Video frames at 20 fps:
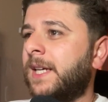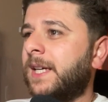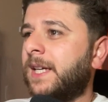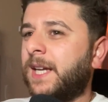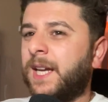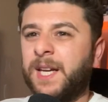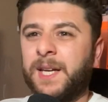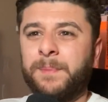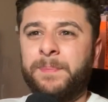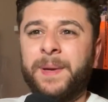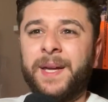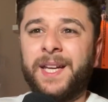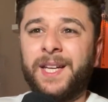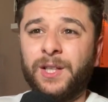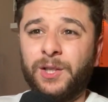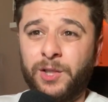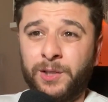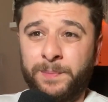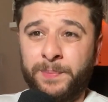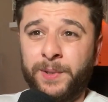Kenny
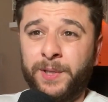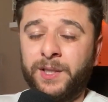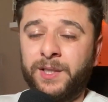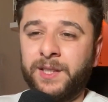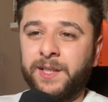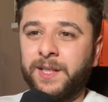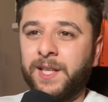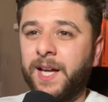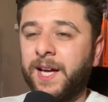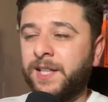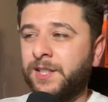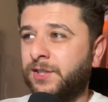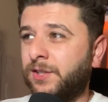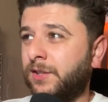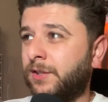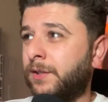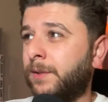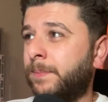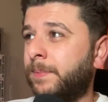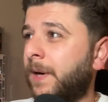Pickett looked pretty good last
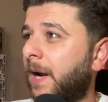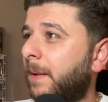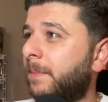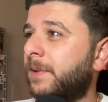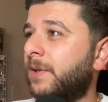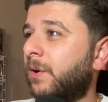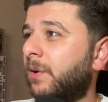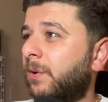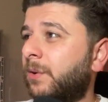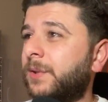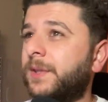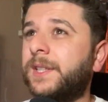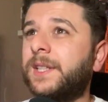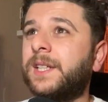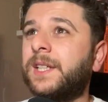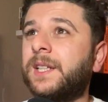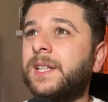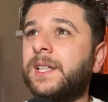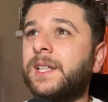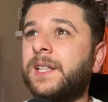year. They're probably only
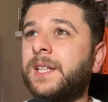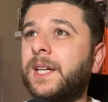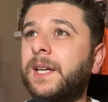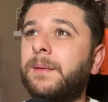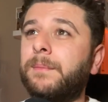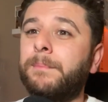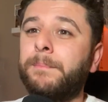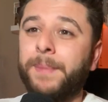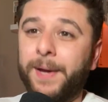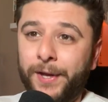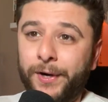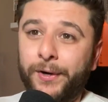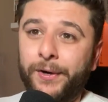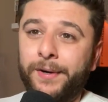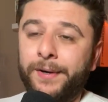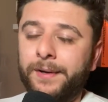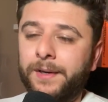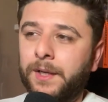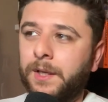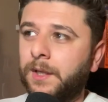going to get
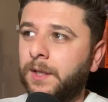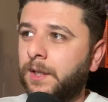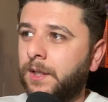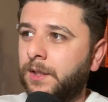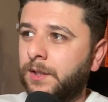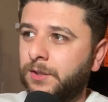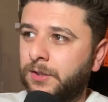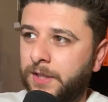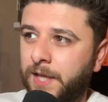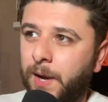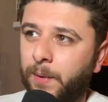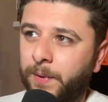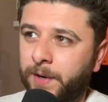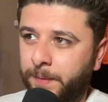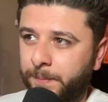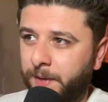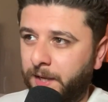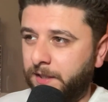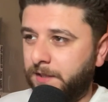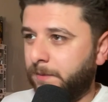better. So that one
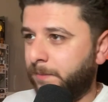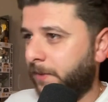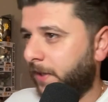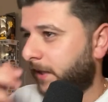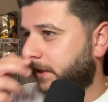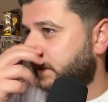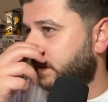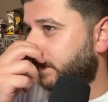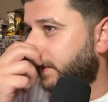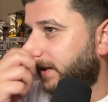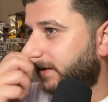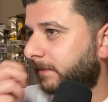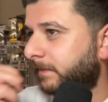I'm not surprised about.